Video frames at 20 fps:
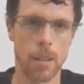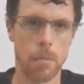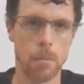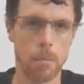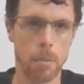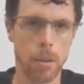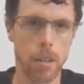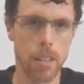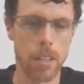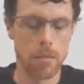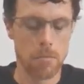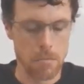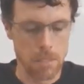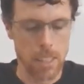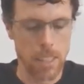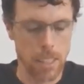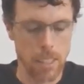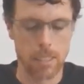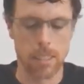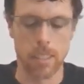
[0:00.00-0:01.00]
Pretty
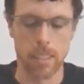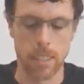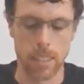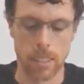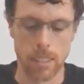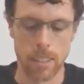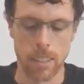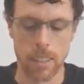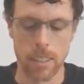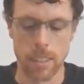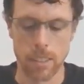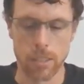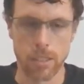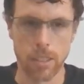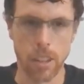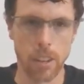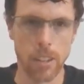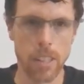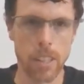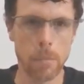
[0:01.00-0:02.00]
easy.
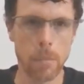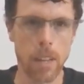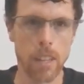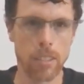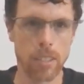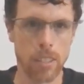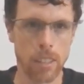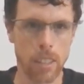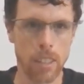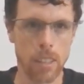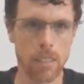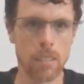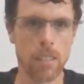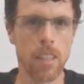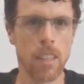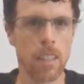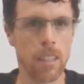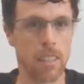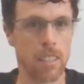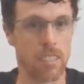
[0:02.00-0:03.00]
Sodium, as you know,
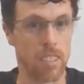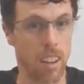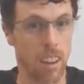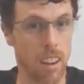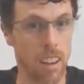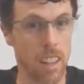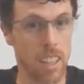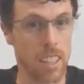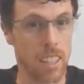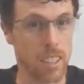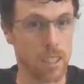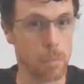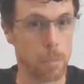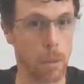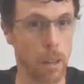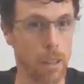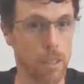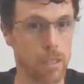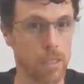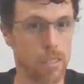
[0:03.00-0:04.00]
it's a highly
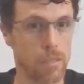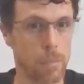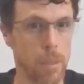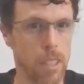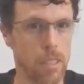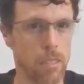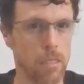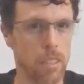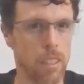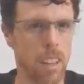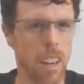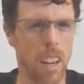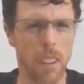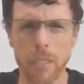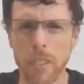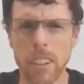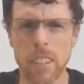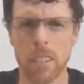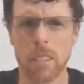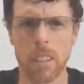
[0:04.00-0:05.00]
explosive metal. I
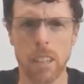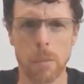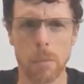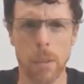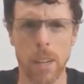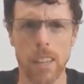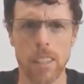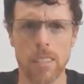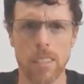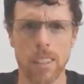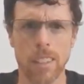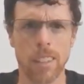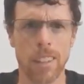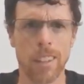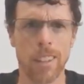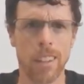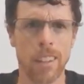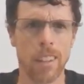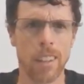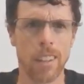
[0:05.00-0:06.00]
find it quite amazing.
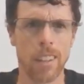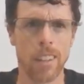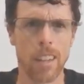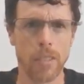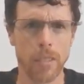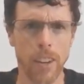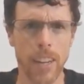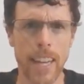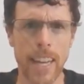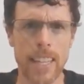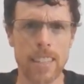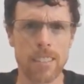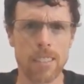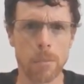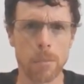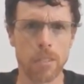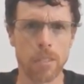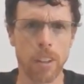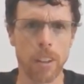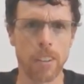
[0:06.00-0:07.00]
If I ate some
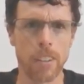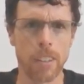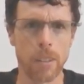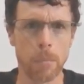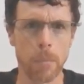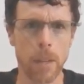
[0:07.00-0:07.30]
sodium